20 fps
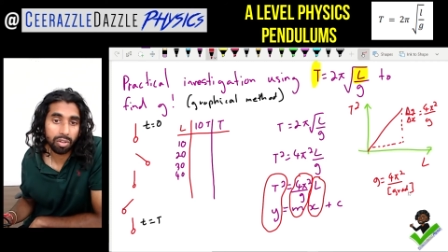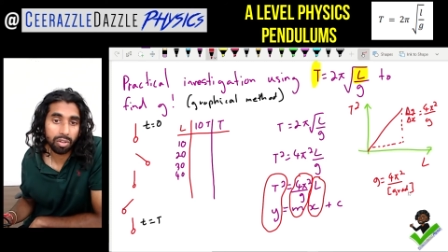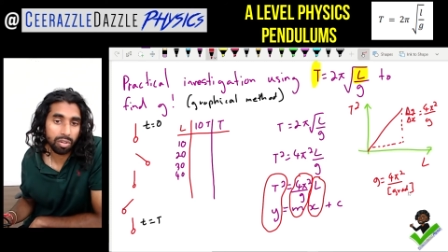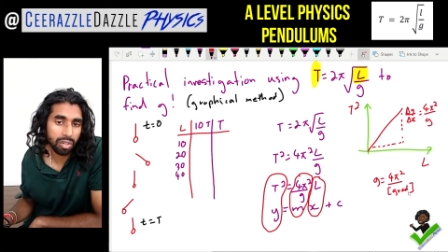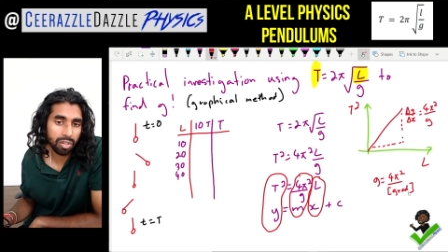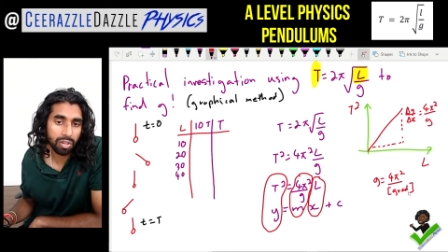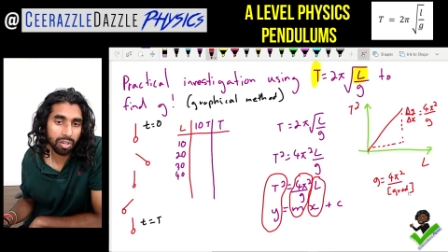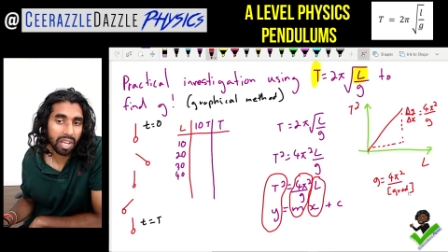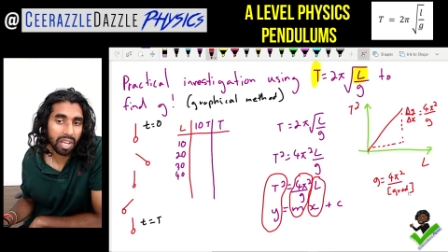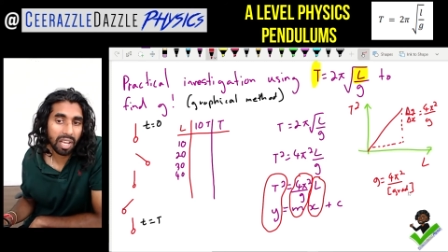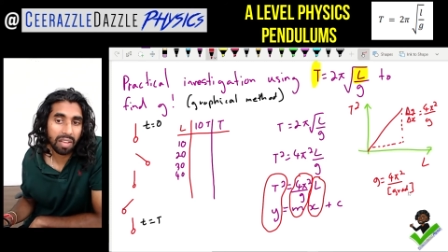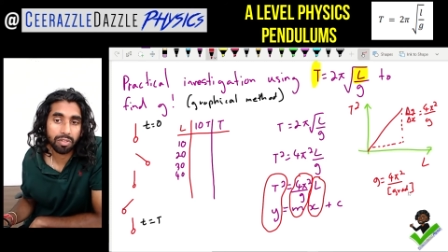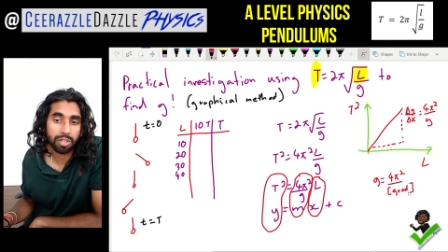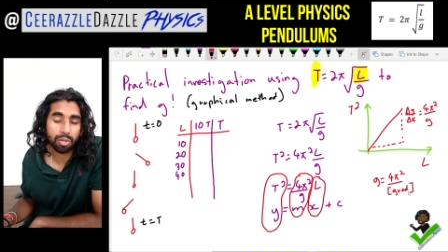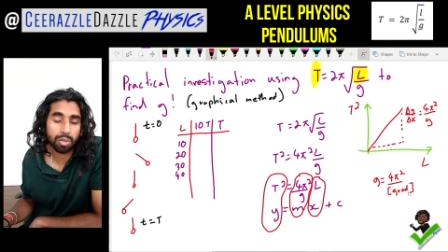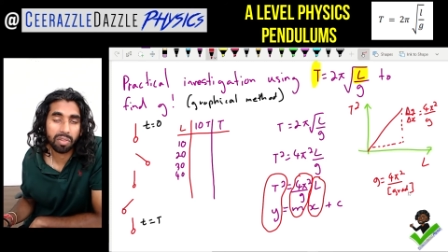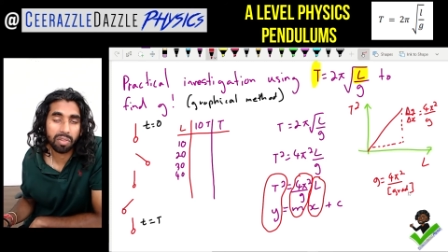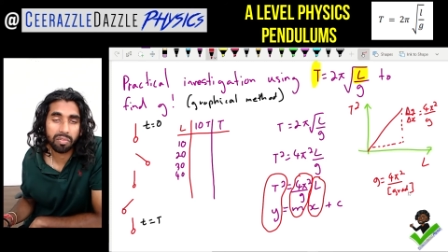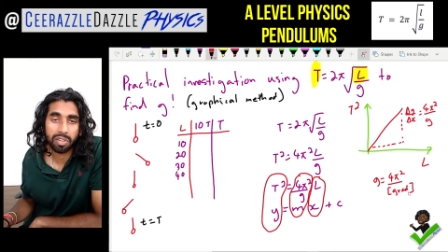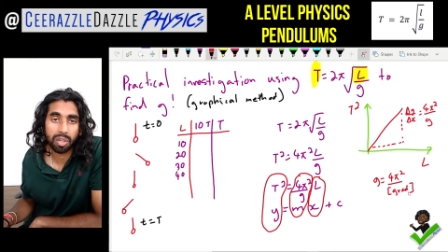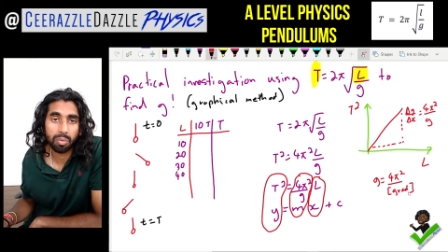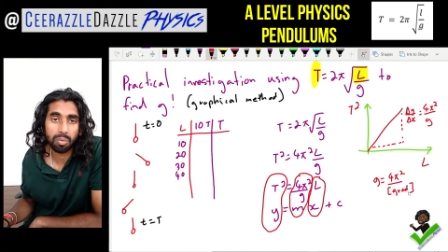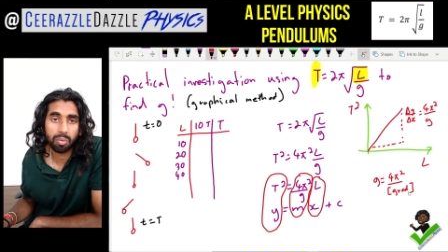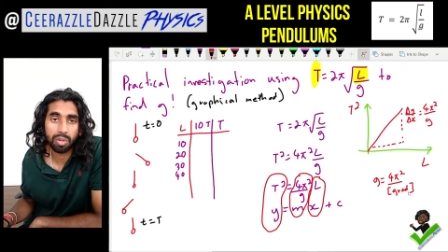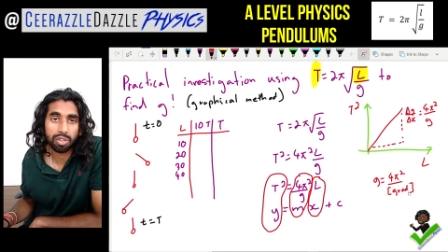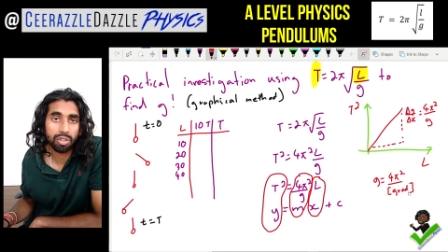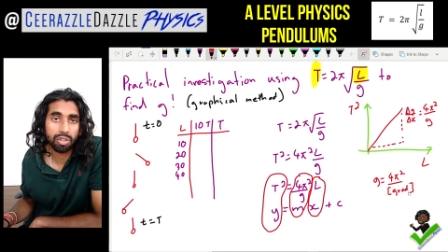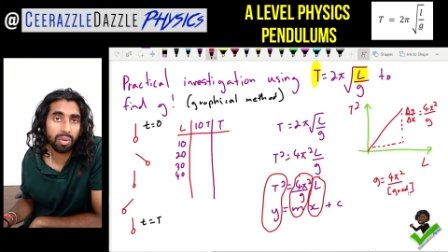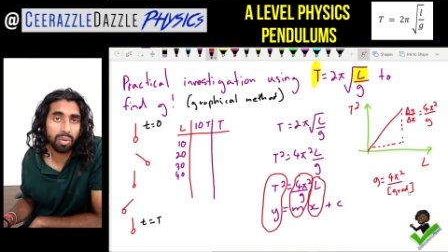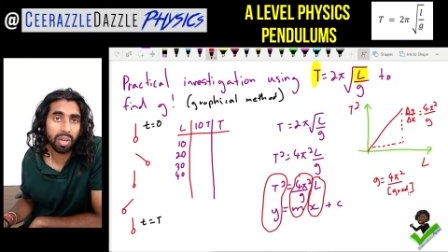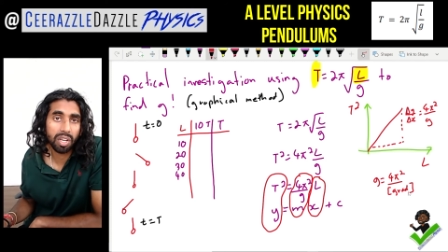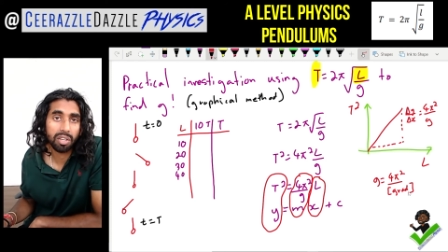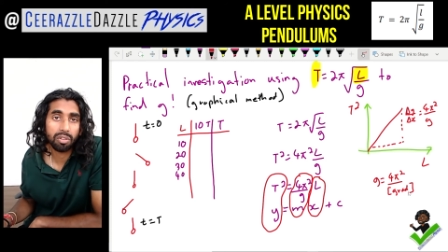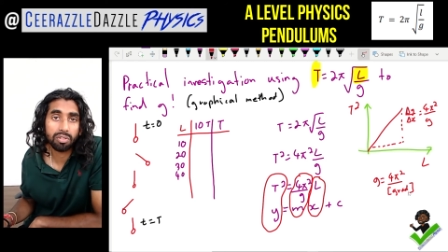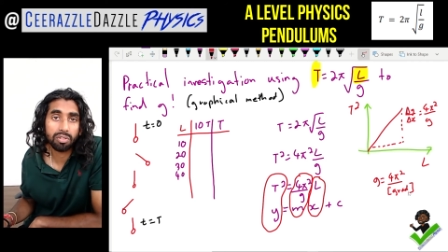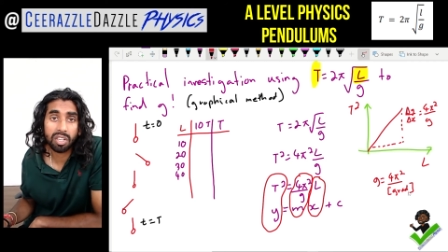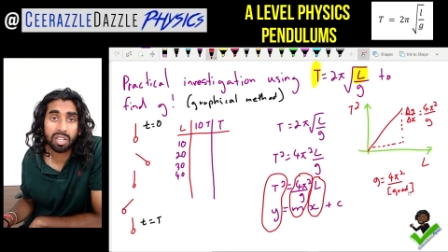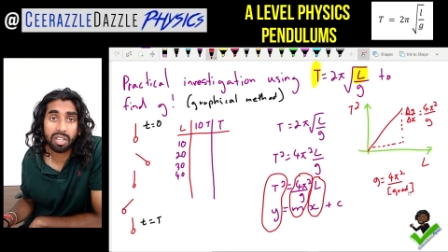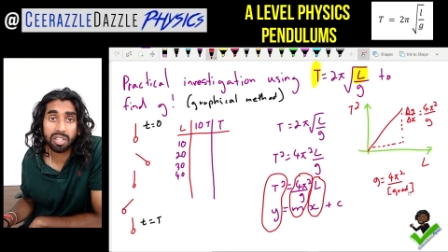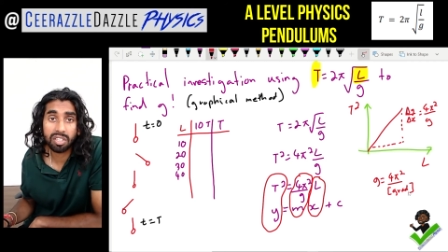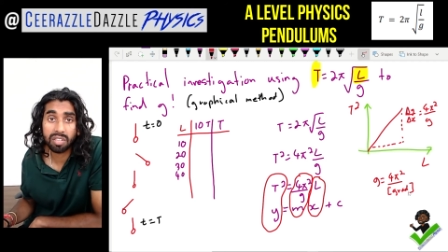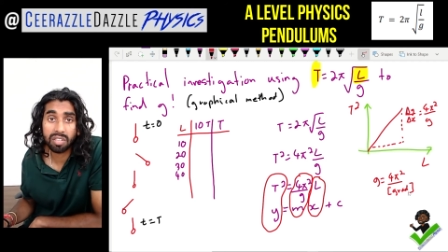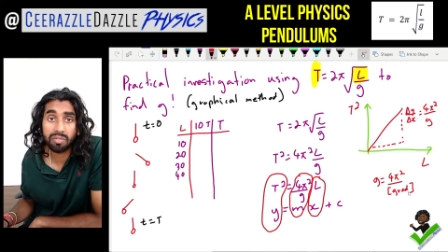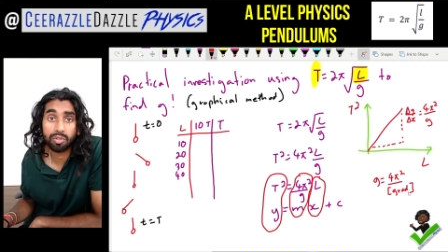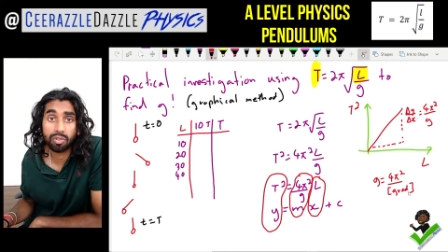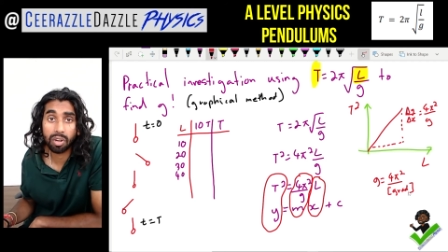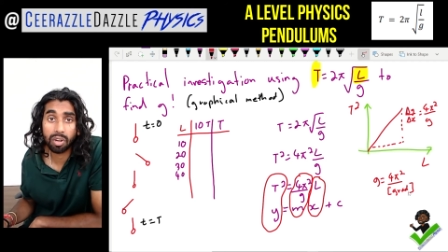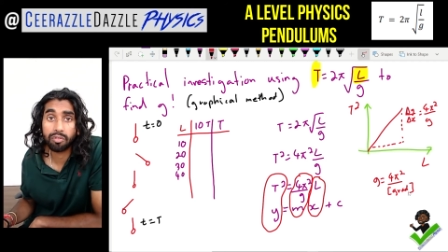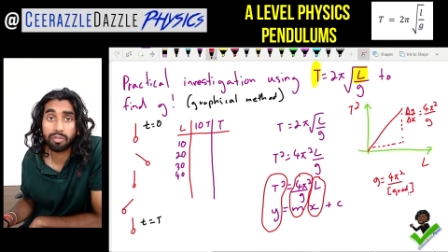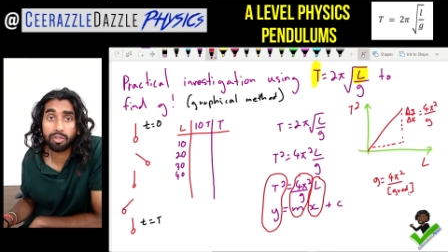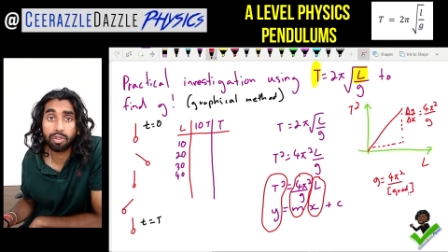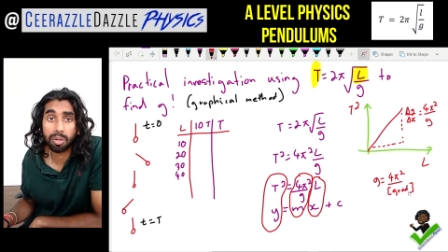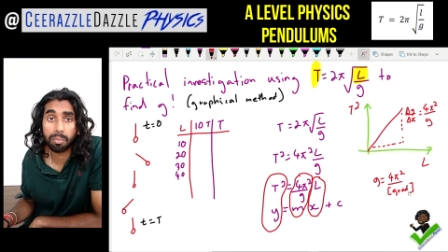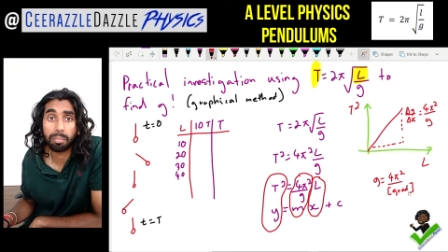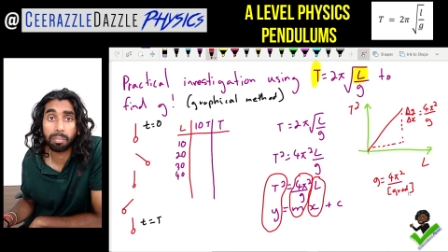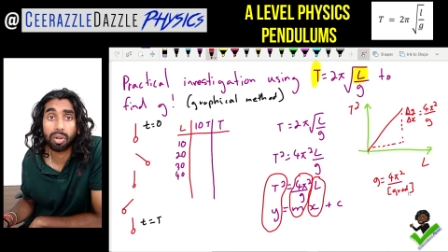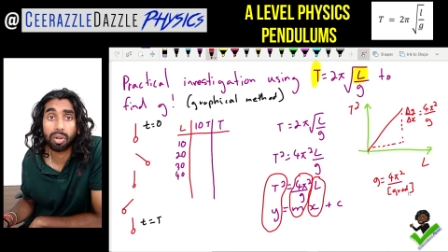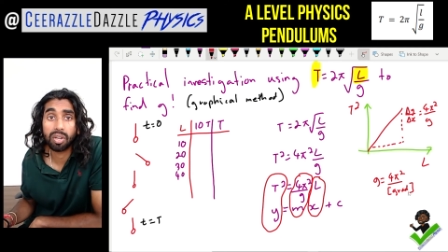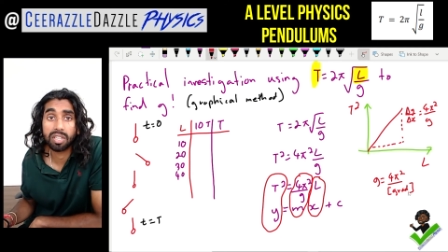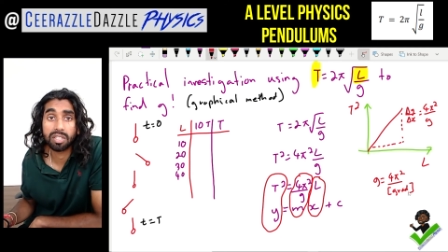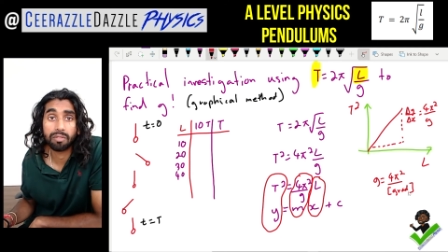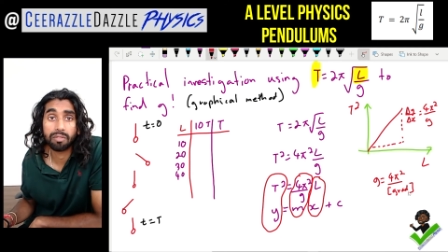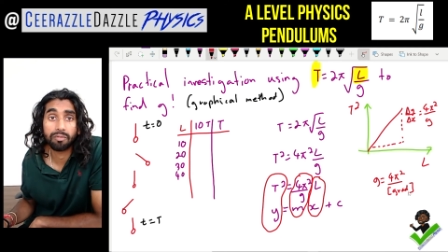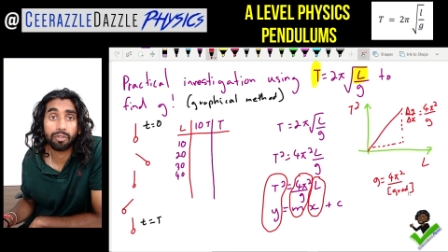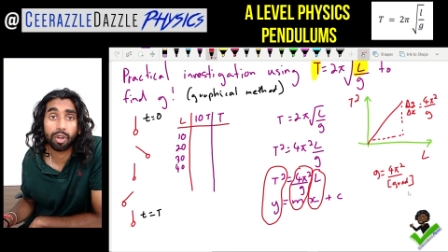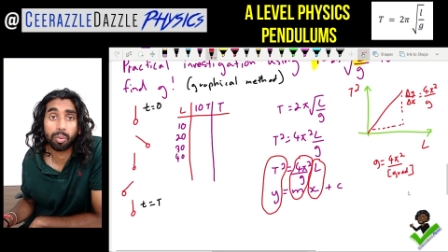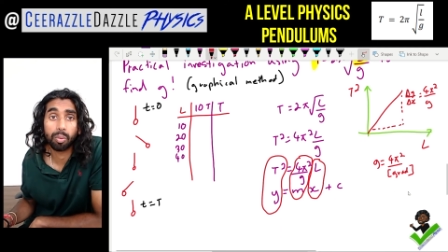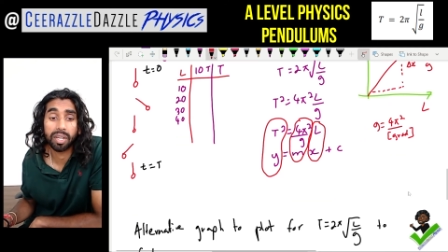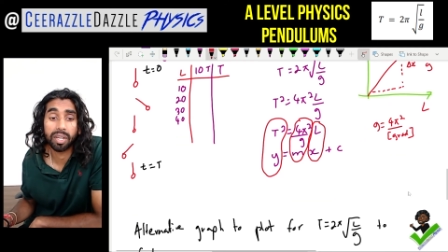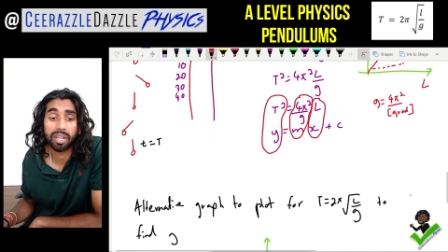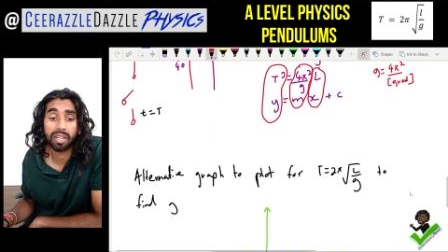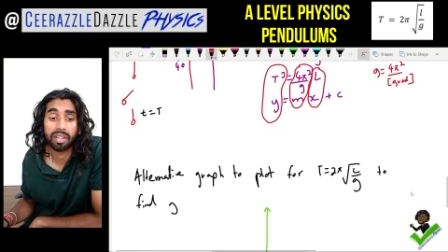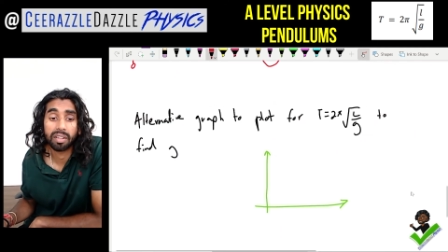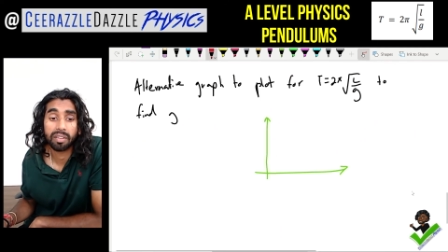You don't have to square it if you don't want to. An alternative graph you can plot is the following.